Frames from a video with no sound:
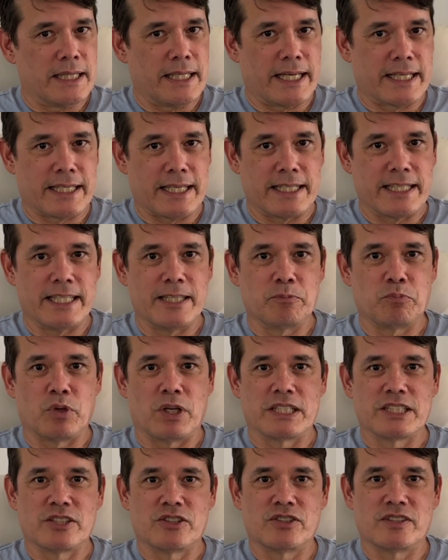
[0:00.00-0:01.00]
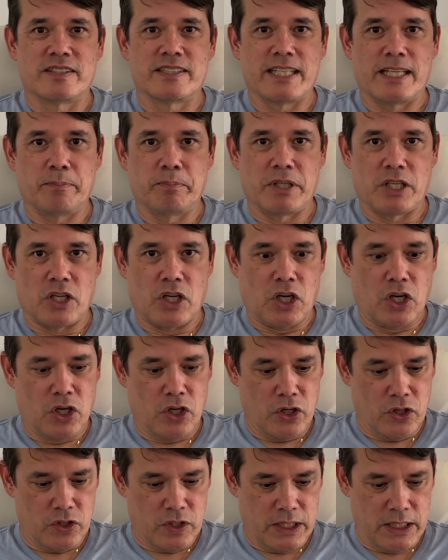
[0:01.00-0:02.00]
like I keep wanting to say, but
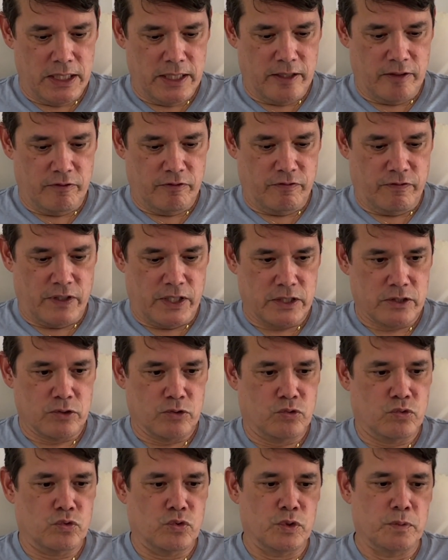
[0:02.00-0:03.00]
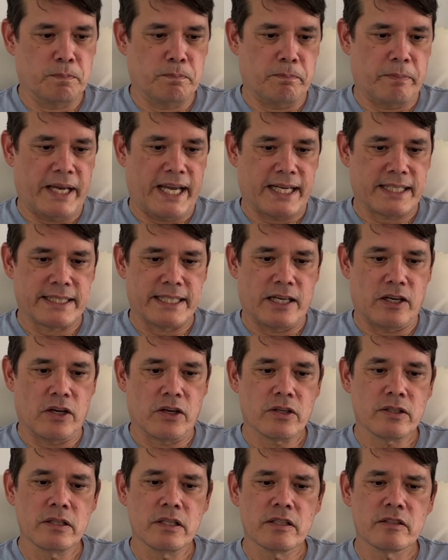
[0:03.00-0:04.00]
Argala von Grumbach. Now,
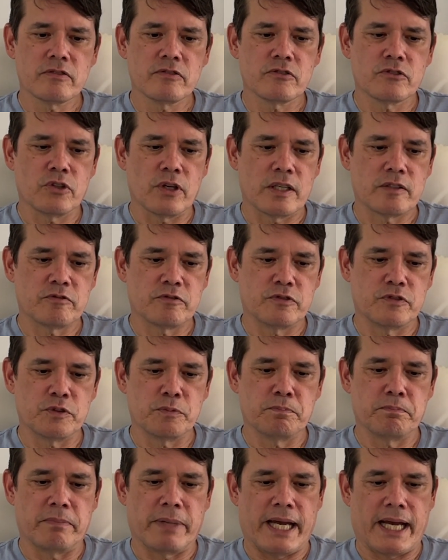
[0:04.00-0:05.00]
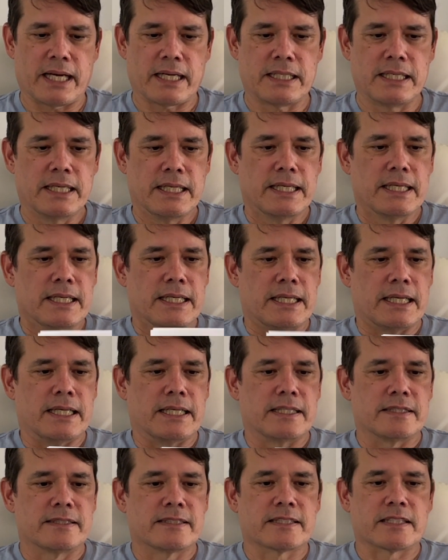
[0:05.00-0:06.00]
Argala von Grumbach,
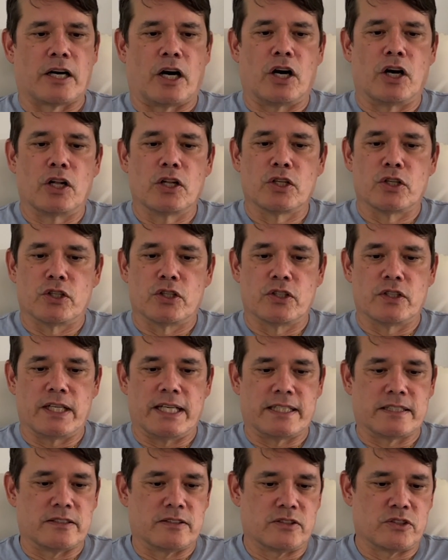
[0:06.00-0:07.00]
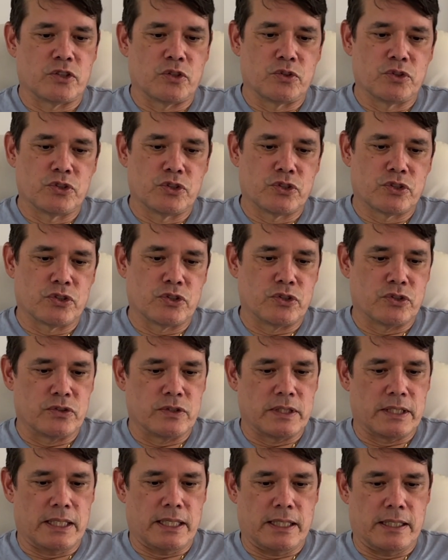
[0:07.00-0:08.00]
a scholar and a
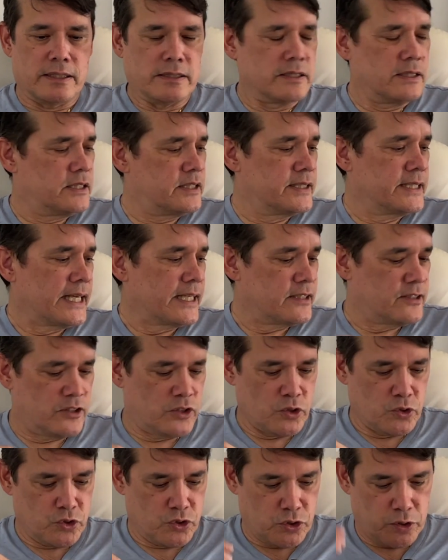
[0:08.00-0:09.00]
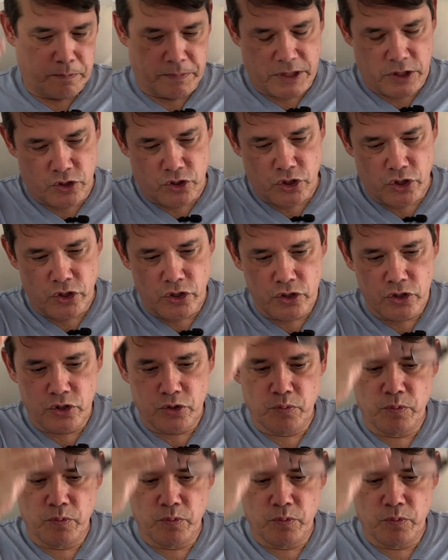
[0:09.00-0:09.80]
social, not a social, but a church